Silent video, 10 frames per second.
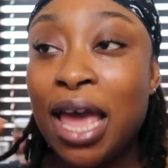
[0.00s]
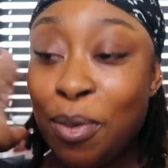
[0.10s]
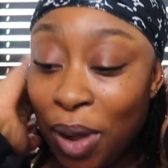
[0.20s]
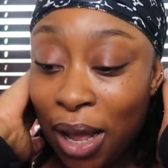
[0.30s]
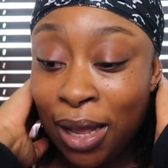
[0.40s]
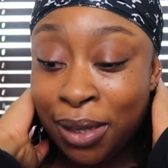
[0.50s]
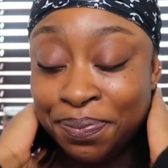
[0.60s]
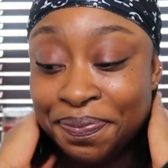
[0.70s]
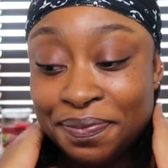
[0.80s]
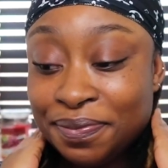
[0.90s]
okay, but
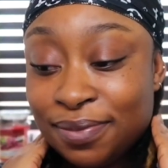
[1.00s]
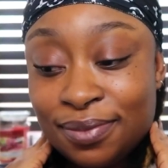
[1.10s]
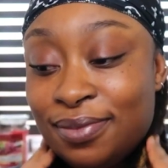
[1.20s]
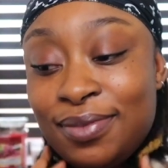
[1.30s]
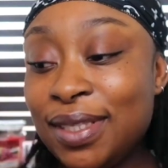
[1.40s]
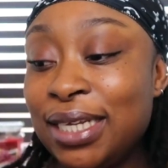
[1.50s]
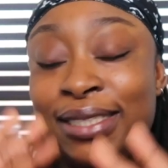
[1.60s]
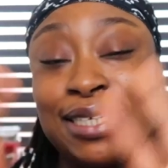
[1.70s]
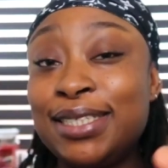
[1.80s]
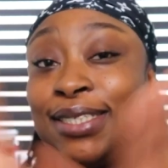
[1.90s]
um
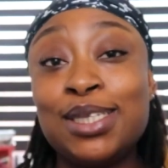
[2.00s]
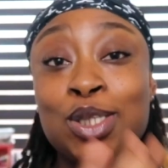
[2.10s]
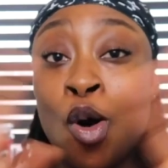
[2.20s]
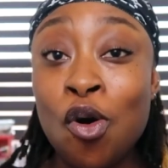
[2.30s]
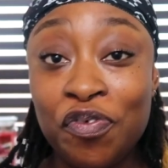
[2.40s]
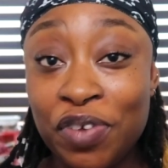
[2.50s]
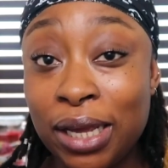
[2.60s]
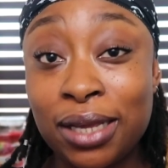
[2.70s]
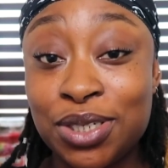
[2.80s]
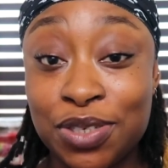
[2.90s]
this this whole
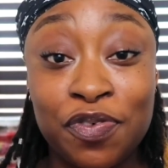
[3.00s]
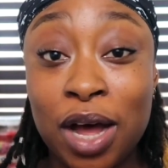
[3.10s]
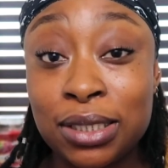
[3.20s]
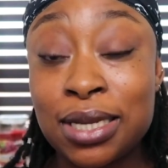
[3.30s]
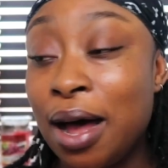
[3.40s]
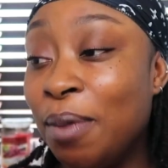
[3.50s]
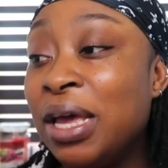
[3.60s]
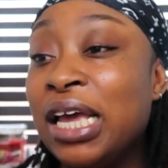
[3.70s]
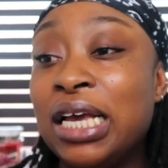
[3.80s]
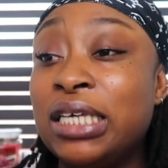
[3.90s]
thing is just fucked
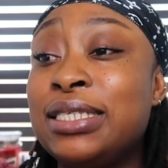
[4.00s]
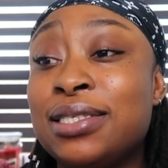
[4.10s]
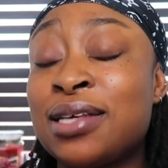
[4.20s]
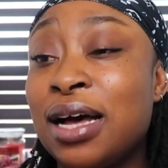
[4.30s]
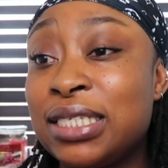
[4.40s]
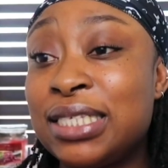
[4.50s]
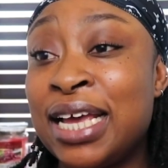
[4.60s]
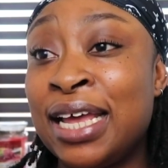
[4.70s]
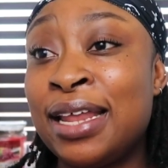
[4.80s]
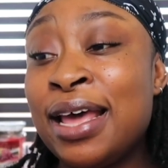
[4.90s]
up it's
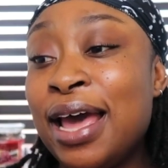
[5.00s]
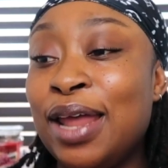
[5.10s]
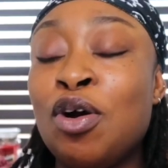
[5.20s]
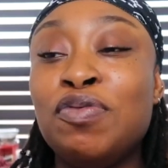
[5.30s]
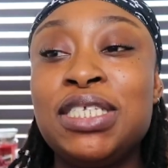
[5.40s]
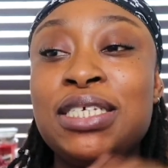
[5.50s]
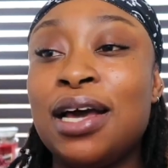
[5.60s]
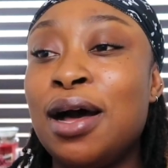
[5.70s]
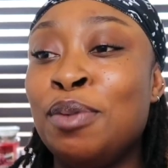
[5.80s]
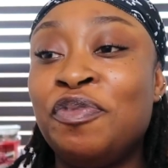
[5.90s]
disgusting and
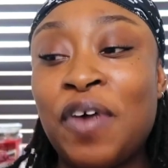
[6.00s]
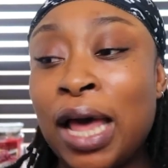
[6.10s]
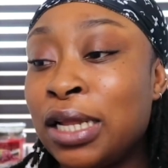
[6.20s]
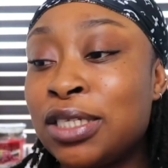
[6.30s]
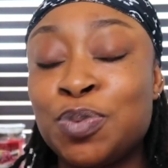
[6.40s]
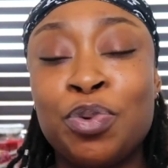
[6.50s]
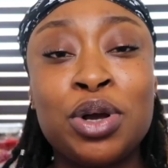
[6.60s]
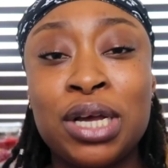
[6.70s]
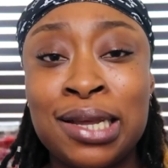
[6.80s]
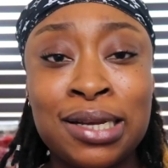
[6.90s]
obviously um falynn's
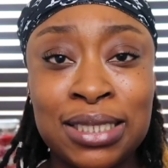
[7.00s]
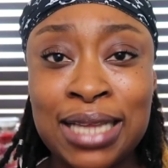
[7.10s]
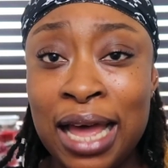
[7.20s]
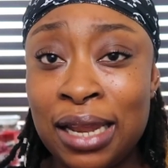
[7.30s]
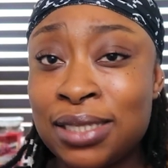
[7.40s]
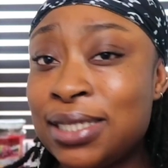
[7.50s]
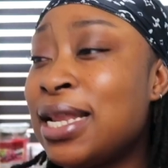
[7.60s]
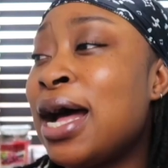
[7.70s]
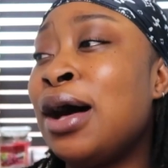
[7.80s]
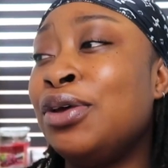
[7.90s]
broken her
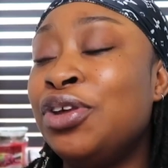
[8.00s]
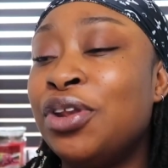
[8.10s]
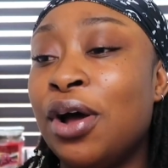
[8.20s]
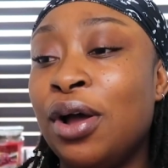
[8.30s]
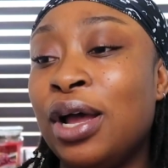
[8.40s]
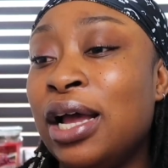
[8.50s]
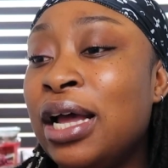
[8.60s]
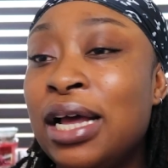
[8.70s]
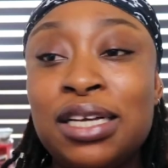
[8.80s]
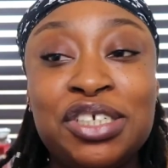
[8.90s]
silence now you
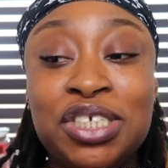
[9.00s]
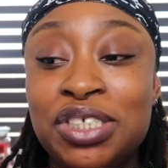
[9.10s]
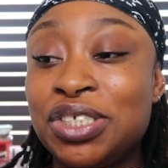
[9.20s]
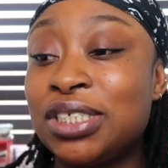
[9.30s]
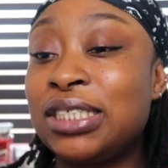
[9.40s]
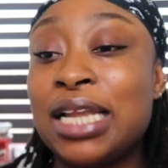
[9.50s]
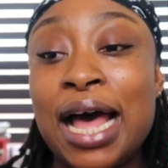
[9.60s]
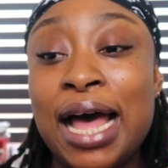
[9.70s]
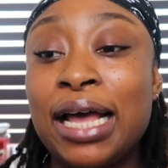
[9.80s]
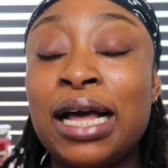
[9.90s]
know she's just
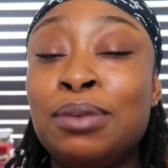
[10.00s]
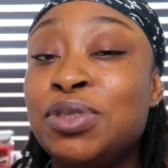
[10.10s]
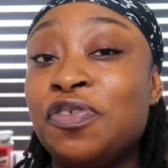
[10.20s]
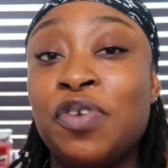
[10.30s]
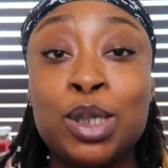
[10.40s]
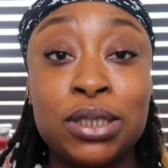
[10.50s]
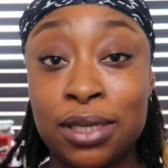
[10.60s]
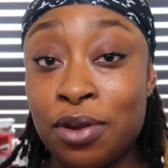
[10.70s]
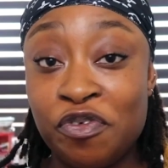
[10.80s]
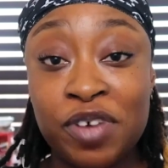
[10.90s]
like i'm just
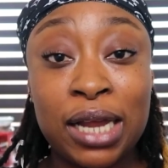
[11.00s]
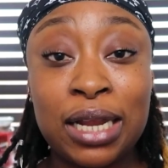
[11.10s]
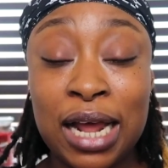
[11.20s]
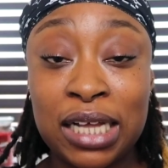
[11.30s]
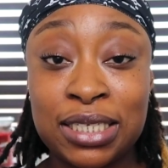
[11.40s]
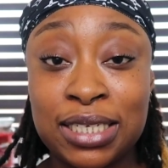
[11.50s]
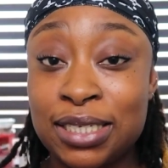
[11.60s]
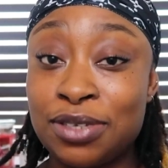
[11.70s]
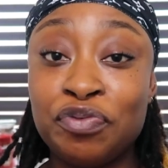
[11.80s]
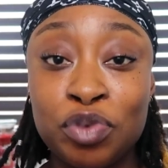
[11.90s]
focusing on finalizing
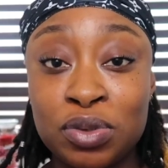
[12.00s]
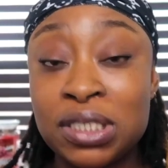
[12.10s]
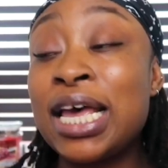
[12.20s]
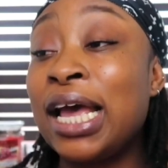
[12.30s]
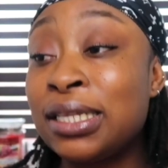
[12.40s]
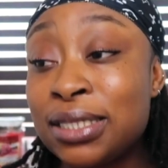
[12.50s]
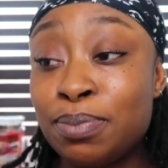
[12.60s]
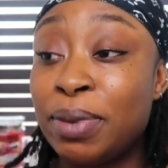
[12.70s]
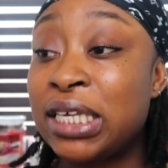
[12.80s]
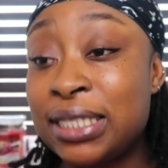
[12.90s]
this divorce
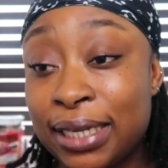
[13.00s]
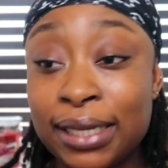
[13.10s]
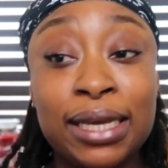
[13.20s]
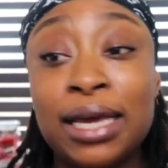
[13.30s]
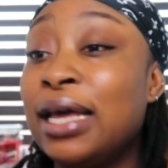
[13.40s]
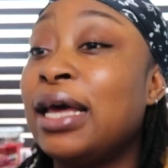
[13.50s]
hence basically